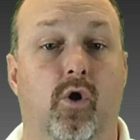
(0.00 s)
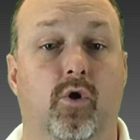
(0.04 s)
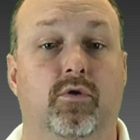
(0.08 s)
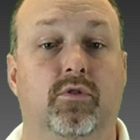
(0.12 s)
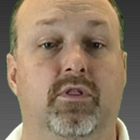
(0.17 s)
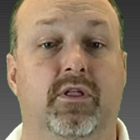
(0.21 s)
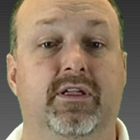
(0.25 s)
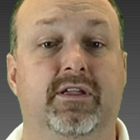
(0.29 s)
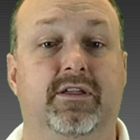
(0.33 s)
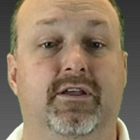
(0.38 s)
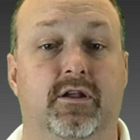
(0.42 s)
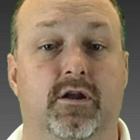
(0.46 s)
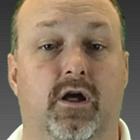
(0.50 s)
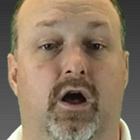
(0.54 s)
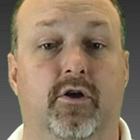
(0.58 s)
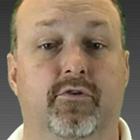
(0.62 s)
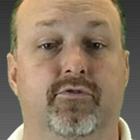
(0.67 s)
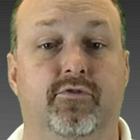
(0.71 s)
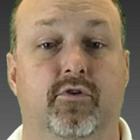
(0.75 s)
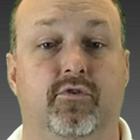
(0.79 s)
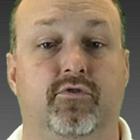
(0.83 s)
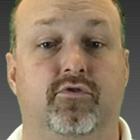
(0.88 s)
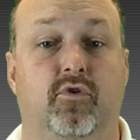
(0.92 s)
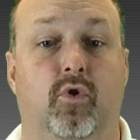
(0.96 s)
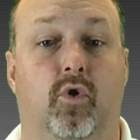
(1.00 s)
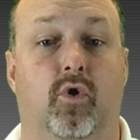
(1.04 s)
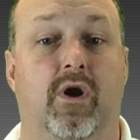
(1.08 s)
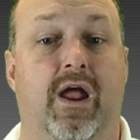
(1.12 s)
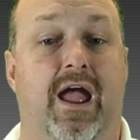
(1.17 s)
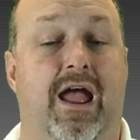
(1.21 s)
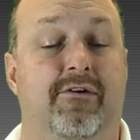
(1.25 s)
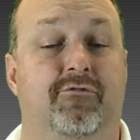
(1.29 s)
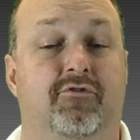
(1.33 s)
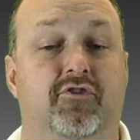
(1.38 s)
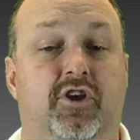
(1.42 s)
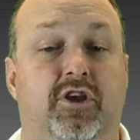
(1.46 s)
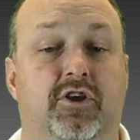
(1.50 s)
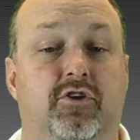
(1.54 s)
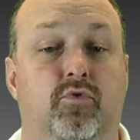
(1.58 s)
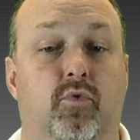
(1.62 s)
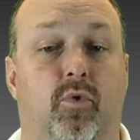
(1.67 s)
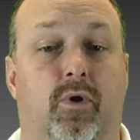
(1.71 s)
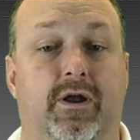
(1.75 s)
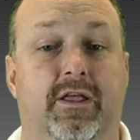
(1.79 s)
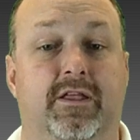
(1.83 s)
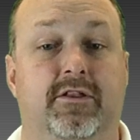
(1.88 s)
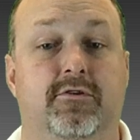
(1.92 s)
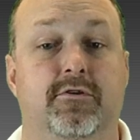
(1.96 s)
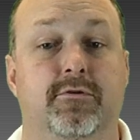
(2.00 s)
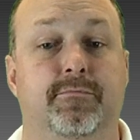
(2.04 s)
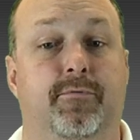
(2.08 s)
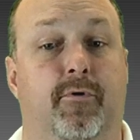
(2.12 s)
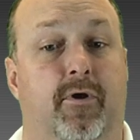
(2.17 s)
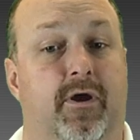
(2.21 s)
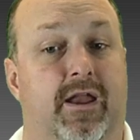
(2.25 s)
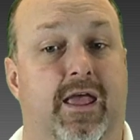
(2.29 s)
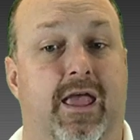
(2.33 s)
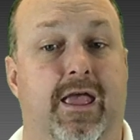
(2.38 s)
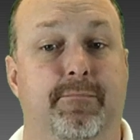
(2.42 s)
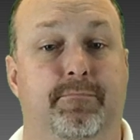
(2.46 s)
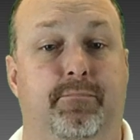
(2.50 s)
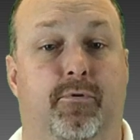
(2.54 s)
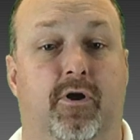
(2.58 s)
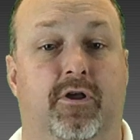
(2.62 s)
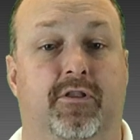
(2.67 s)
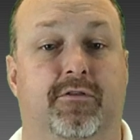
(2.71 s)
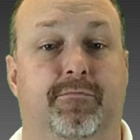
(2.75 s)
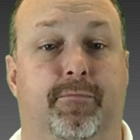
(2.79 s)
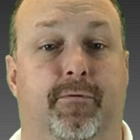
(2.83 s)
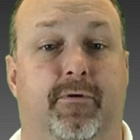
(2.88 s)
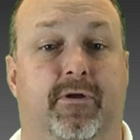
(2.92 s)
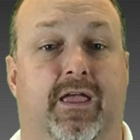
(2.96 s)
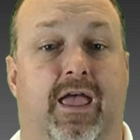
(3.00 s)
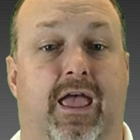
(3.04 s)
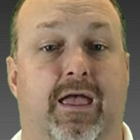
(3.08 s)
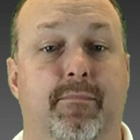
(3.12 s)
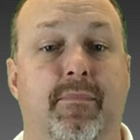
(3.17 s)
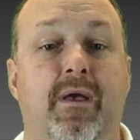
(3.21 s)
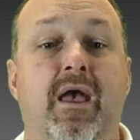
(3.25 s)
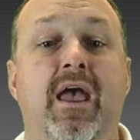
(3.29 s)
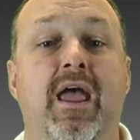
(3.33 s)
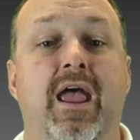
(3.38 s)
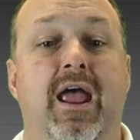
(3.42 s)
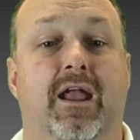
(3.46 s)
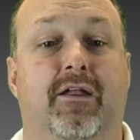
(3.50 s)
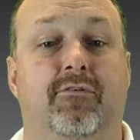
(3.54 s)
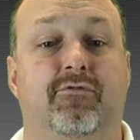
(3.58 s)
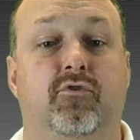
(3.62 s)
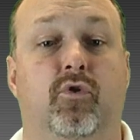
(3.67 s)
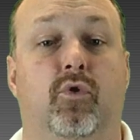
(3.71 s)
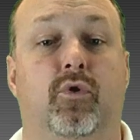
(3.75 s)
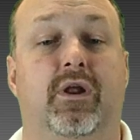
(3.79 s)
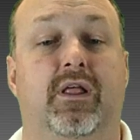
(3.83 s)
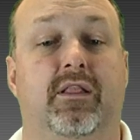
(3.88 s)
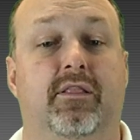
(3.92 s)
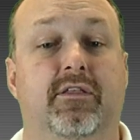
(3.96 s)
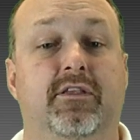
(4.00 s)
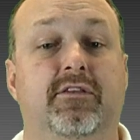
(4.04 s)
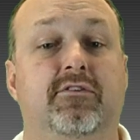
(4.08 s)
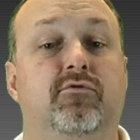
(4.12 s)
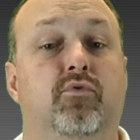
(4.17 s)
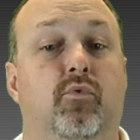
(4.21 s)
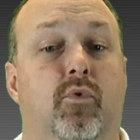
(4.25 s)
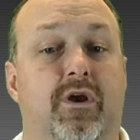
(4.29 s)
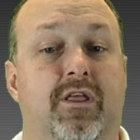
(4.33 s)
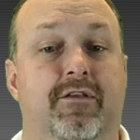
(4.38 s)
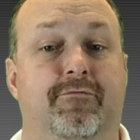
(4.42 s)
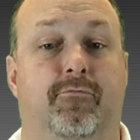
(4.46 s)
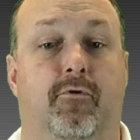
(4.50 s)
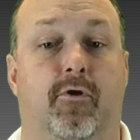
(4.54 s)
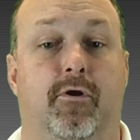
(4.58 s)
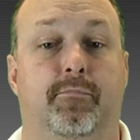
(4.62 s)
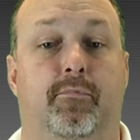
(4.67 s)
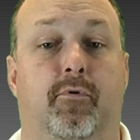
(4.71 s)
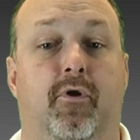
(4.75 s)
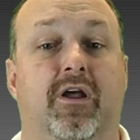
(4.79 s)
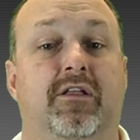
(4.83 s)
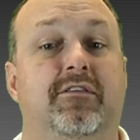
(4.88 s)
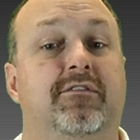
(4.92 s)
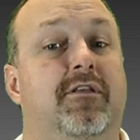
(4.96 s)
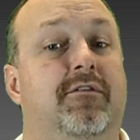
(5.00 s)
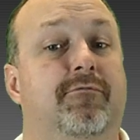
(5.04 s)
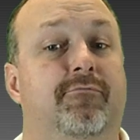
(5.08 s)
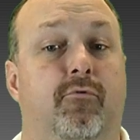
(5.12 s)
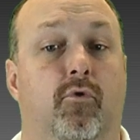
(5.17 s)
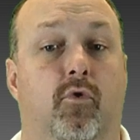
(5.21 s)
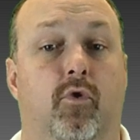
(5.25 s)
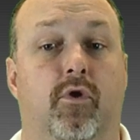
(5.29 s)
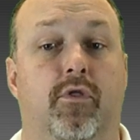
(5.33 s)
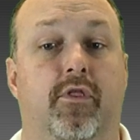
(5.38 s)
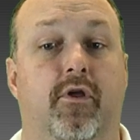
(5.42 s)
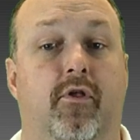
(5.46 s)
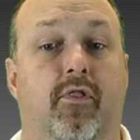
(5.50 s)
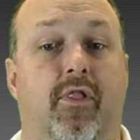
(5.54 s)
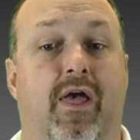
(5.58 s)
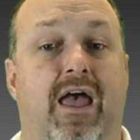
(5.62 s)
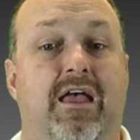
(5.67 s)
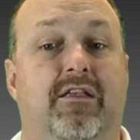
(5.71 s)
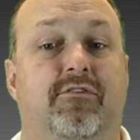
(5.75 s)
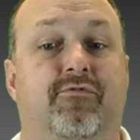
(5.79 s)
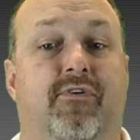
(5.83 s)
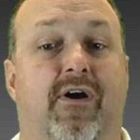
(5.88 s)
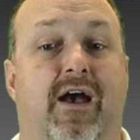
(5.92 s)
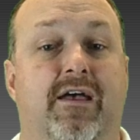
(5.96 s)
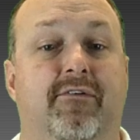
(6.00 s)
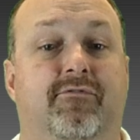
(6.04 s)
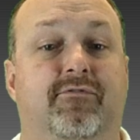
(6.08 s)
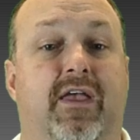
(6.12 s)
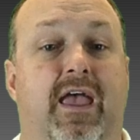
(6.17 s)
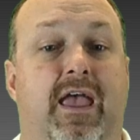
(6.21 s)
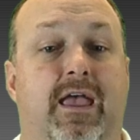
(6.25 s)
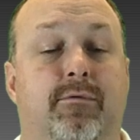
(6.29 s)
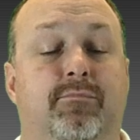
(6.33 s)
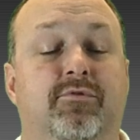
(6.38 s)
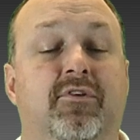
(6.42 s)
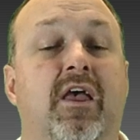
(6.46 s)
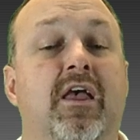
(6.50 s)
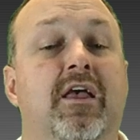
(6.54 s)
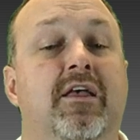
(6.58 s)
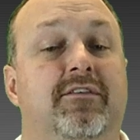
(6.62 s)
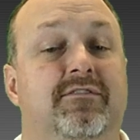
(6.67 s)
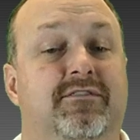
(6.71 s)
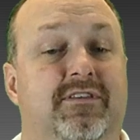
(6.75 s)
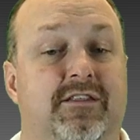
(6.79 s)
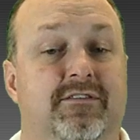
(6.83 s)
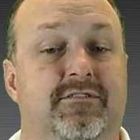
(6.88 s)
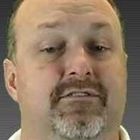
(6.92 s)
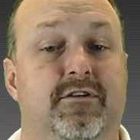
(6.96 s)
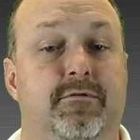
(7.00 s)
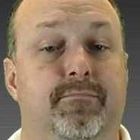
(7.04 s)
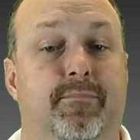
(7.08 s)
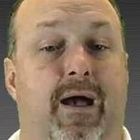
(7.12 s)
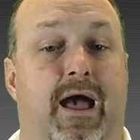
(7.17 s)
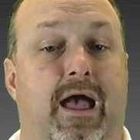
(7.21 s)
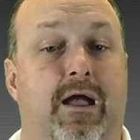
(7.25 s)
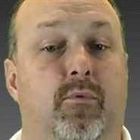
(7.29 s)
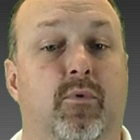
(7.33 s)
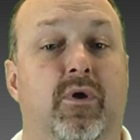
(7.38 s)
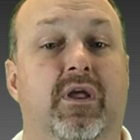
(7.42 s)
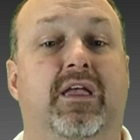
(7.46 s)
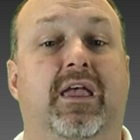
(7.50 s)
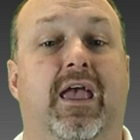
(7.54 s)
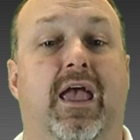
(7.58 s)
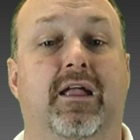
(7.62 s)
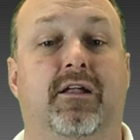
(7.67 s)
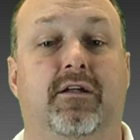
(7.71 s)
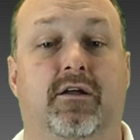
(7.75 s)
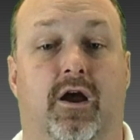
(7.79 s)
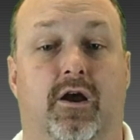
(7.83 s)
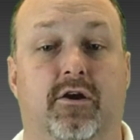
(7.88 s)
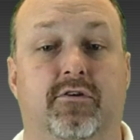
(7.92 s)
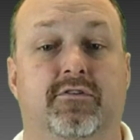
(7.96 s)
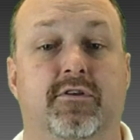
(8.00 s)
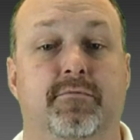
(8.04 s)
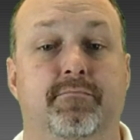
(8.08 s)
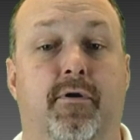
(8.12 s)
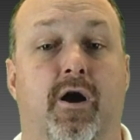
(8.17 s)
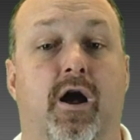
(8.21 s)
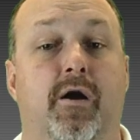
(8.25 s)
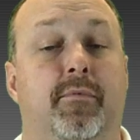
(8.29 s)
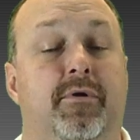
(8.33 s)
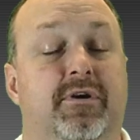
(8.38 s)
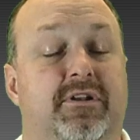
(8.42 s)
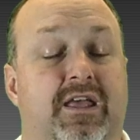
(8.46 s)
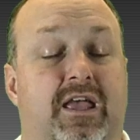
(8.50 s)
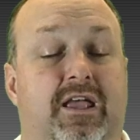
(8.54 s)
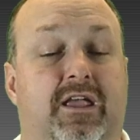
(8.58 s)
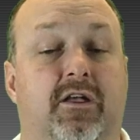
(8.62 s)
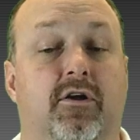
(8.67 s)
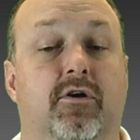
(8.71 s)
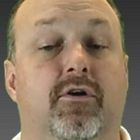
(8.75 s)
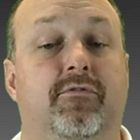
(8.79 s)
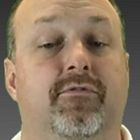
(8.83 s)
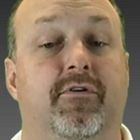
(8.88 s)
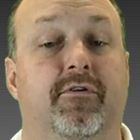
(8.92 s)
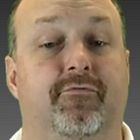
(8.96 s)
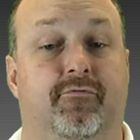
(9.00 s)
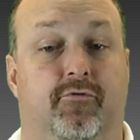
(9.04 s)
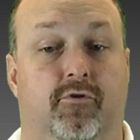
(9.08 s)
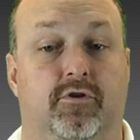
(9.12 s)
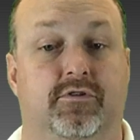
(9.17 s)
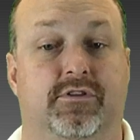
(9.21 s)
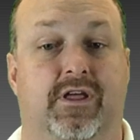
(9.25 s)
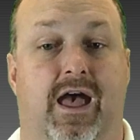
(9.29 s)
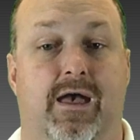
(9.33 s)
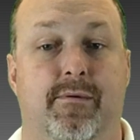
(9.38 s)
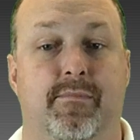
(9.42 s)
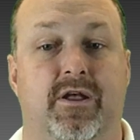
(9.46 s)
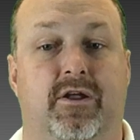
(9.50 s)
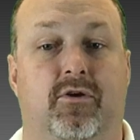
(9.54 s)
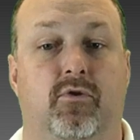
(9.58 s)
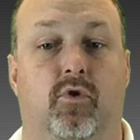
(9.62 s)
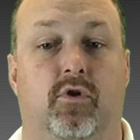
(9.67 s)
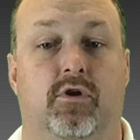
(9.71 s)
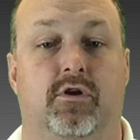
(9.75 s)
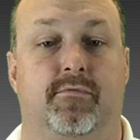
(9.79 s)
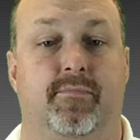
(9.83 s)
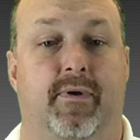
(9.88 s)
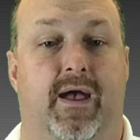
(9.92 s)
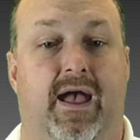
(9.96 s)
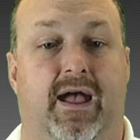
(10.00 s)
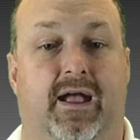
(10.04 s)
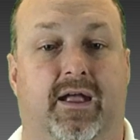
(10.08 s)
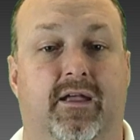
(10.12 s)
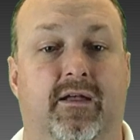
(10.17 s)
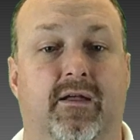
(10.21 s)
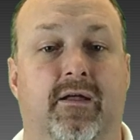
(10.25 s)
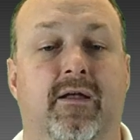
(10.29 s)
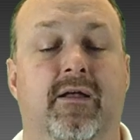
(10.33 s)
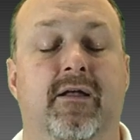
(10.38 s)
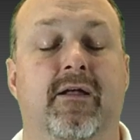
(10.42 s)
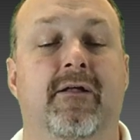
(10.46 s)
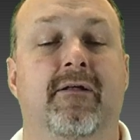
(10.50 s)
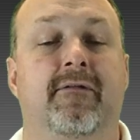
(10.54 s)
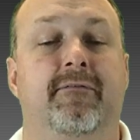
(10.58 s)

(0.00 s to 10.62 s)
Oakland can also score, averaging 22.8 points per game, and have scored at least 24 points in four of their last five games since their bye week and Carson Palmer taking over full-time at quarterback.